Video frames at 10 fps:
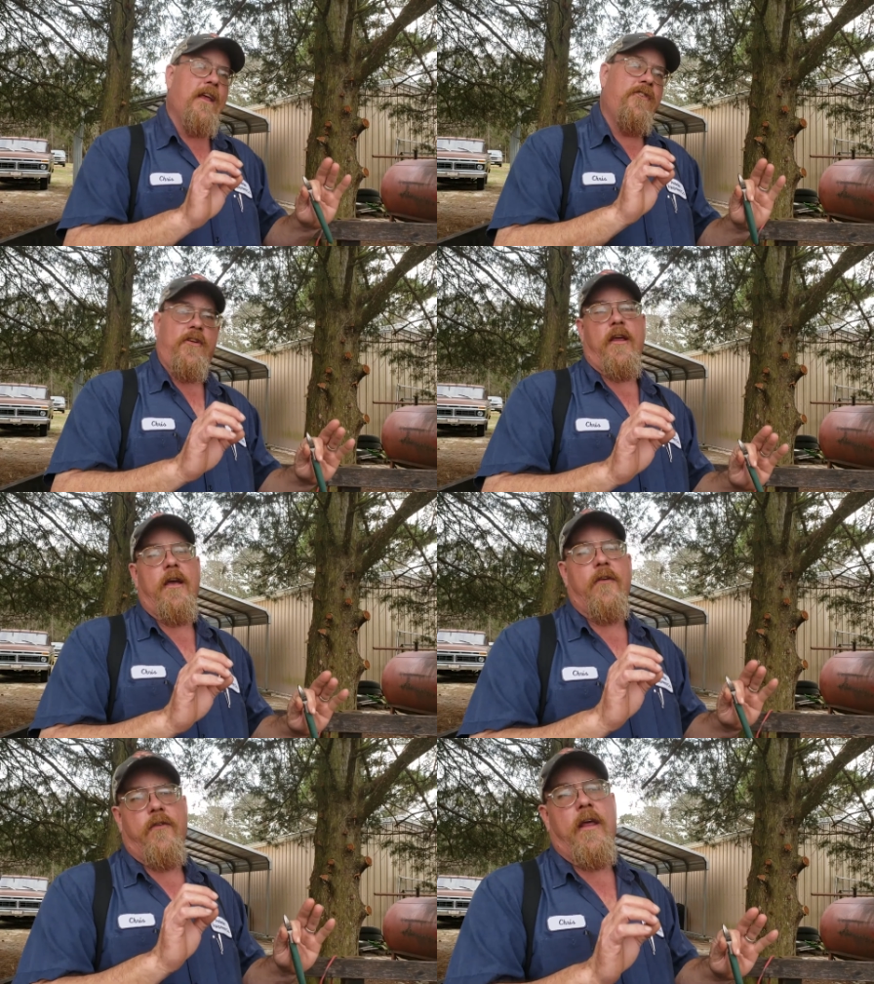
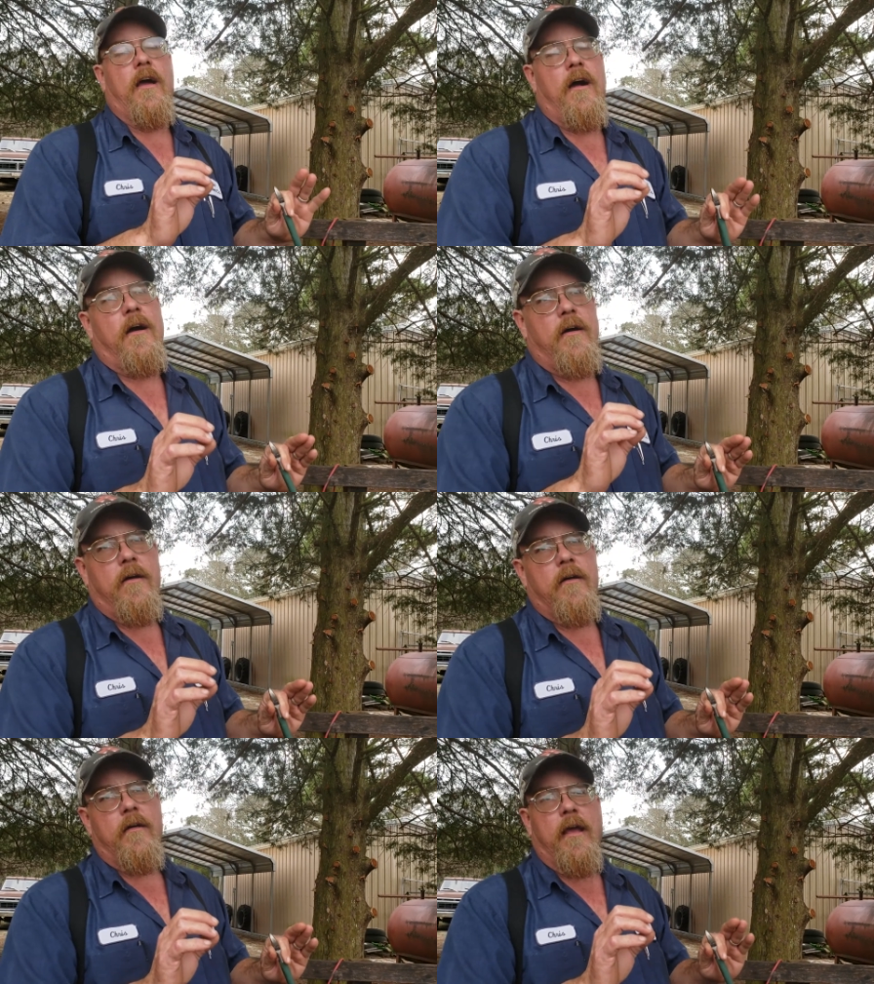engineered for that
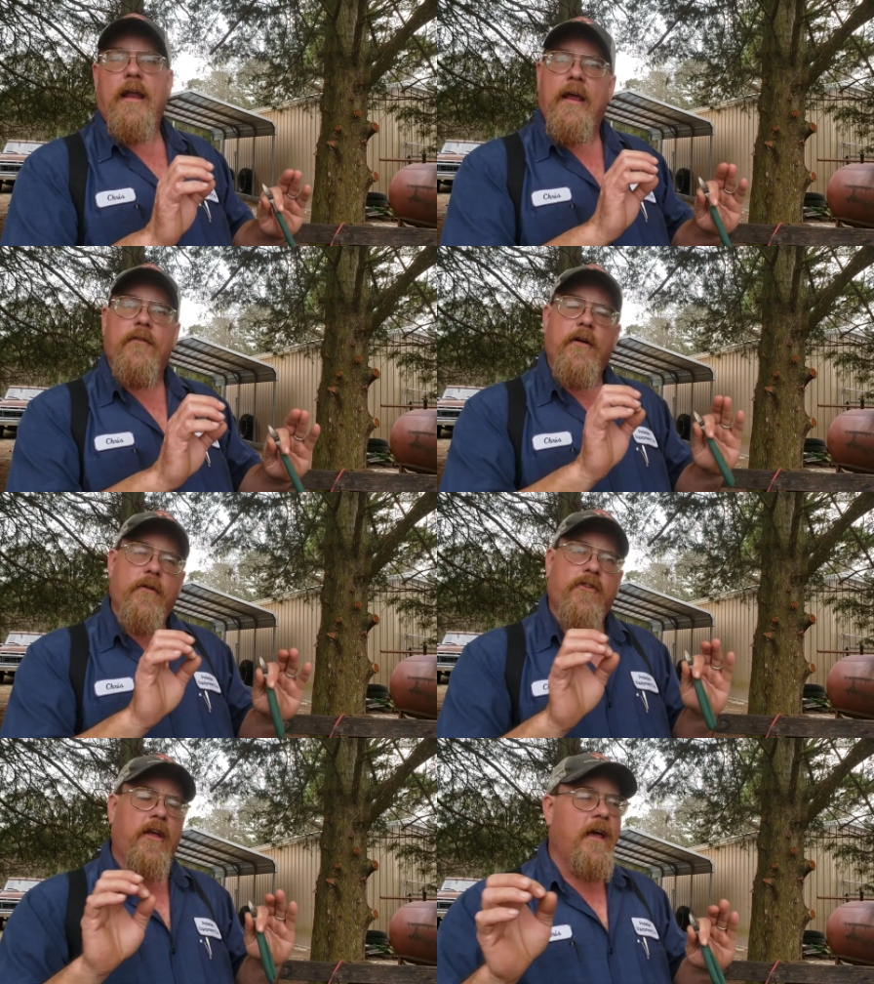hog at every
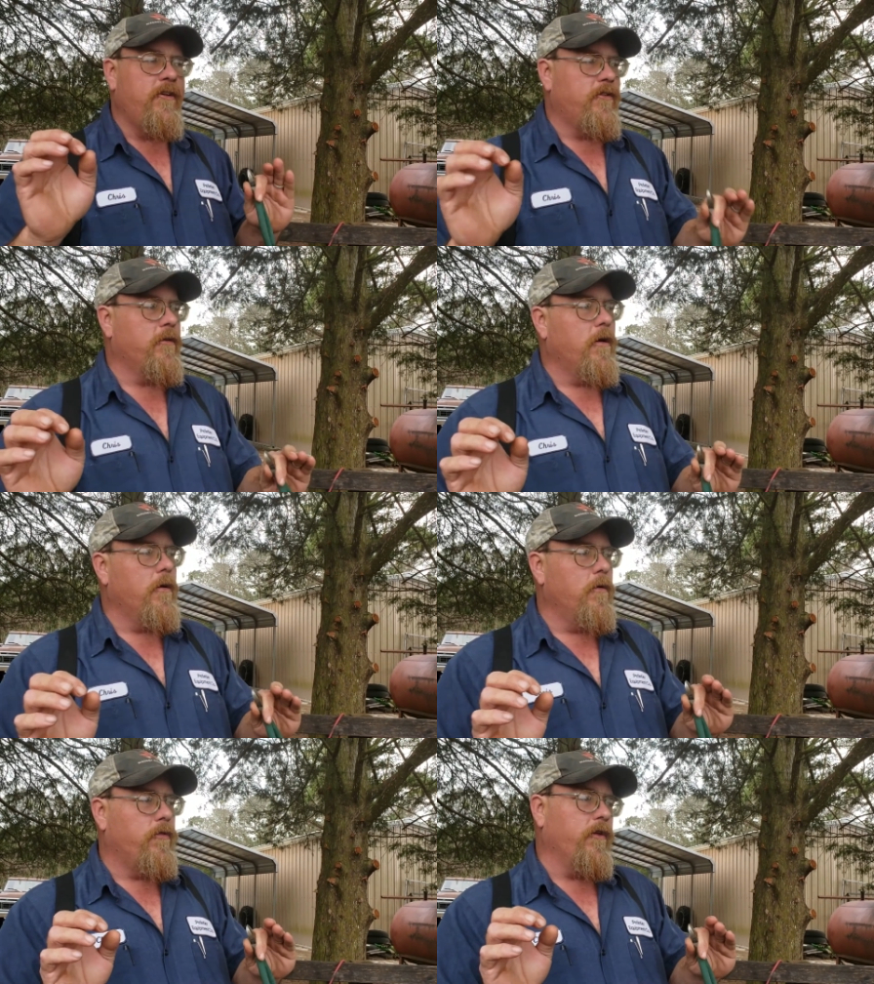little stage of
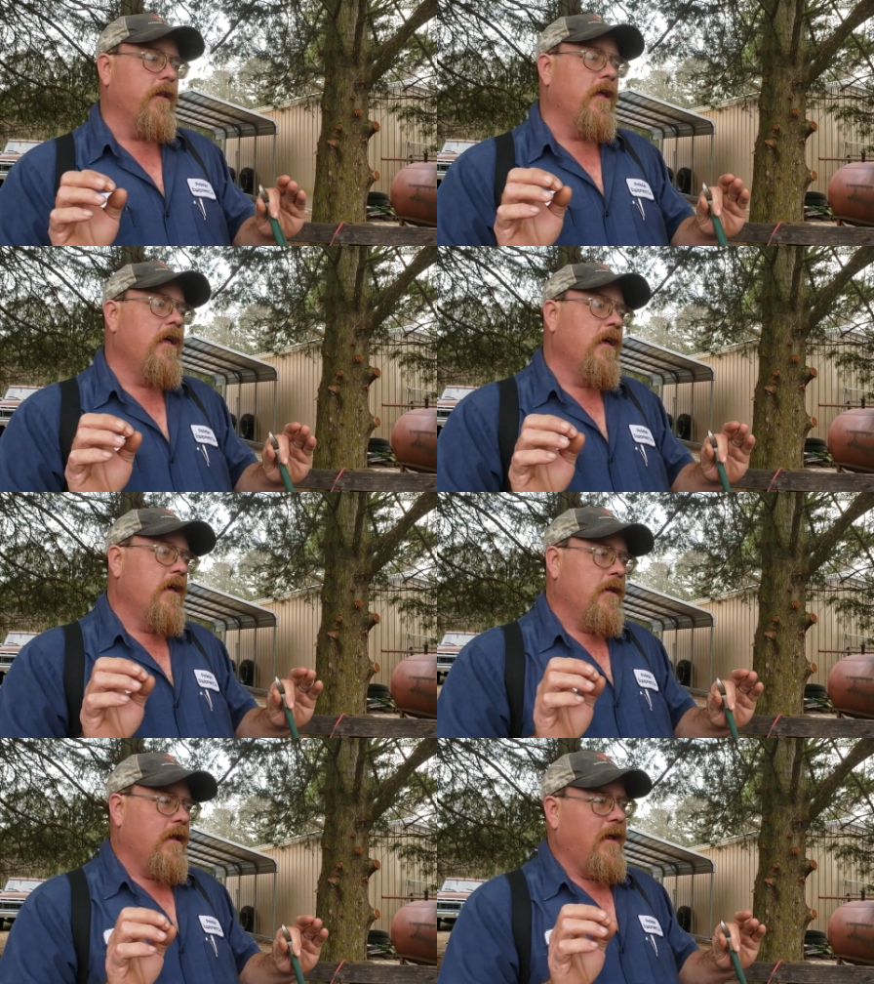growth, and
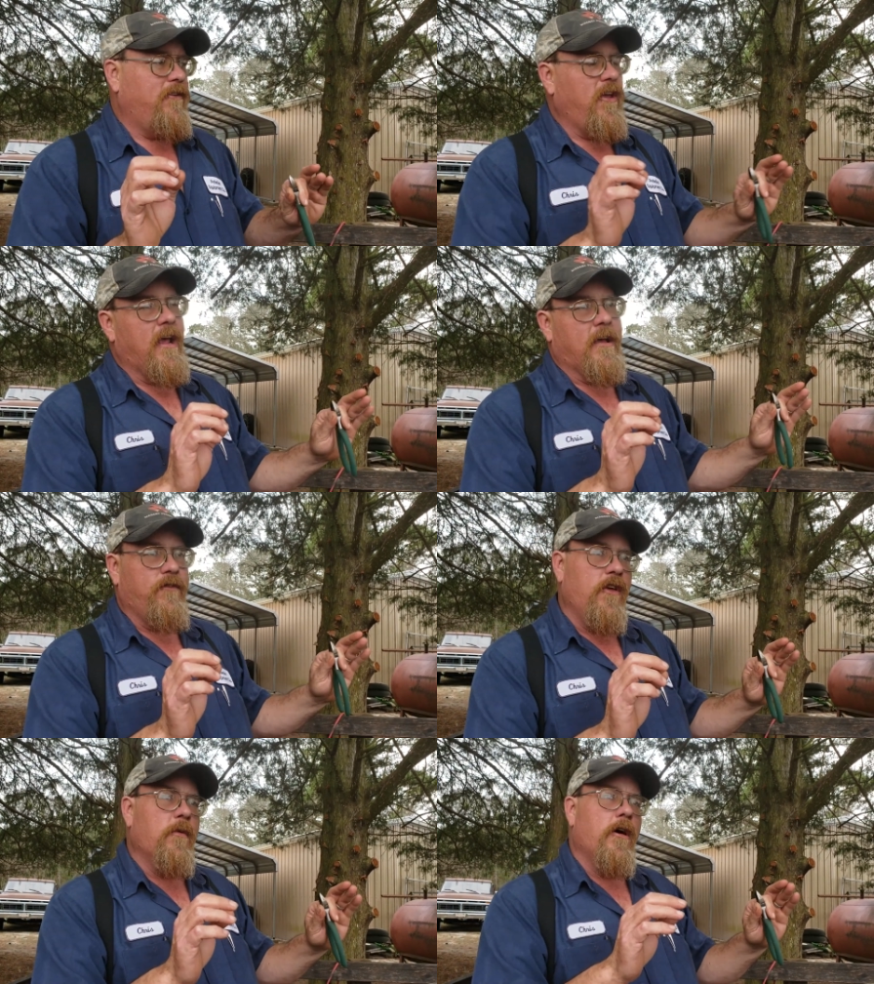they check a
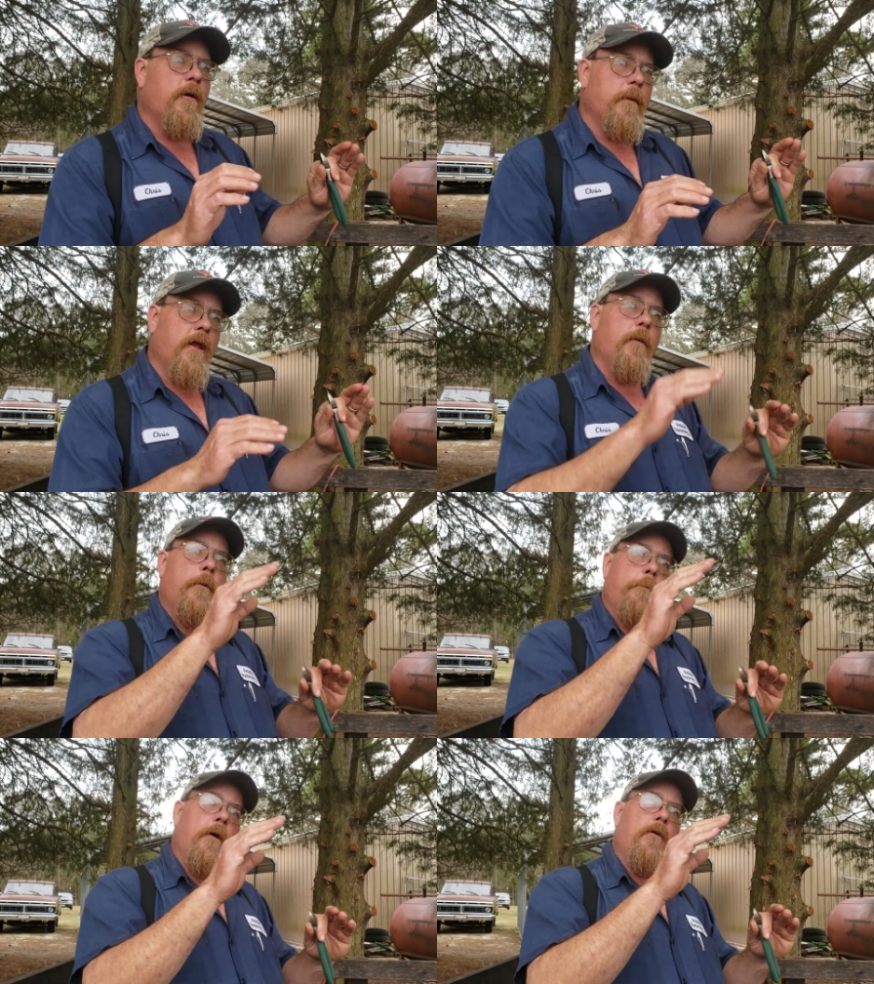few of them and up
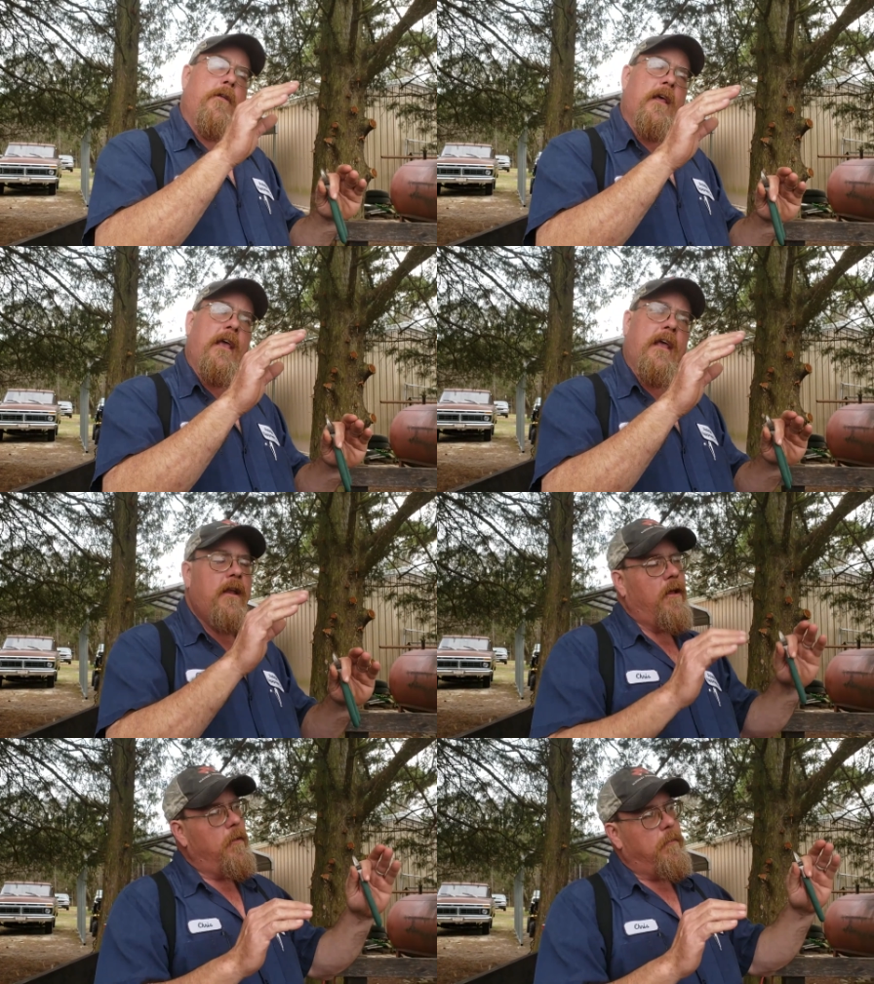the protein
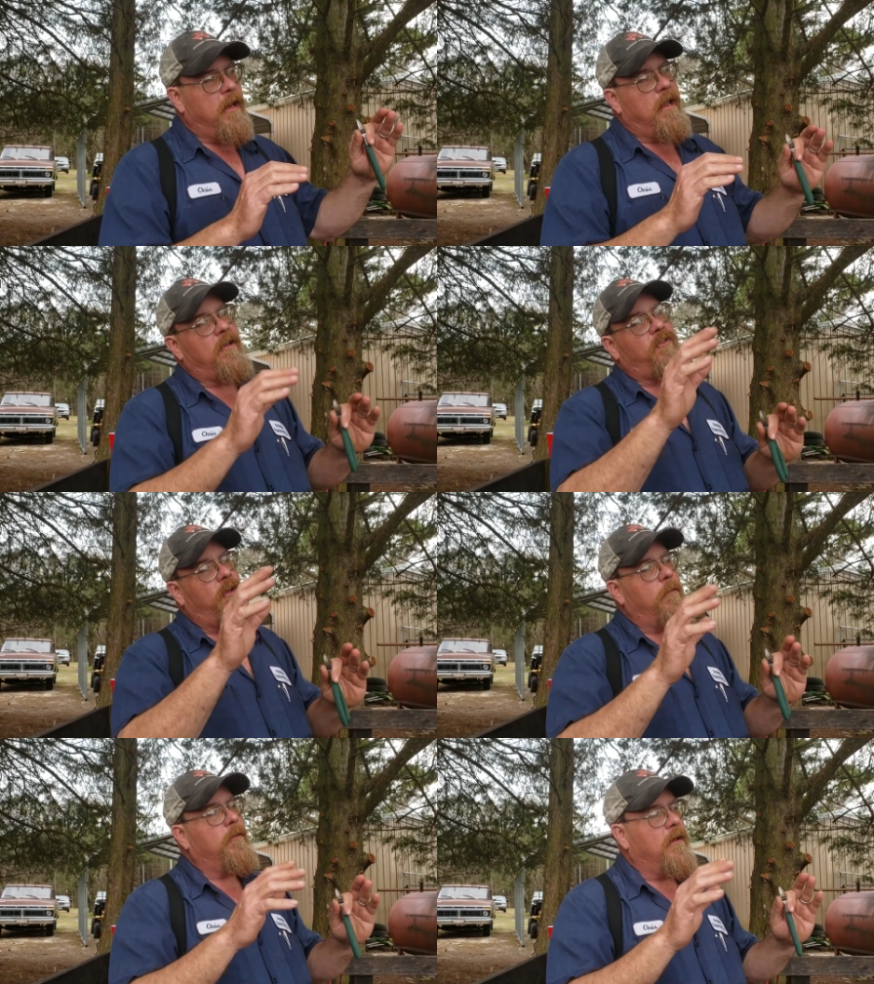and up this and up,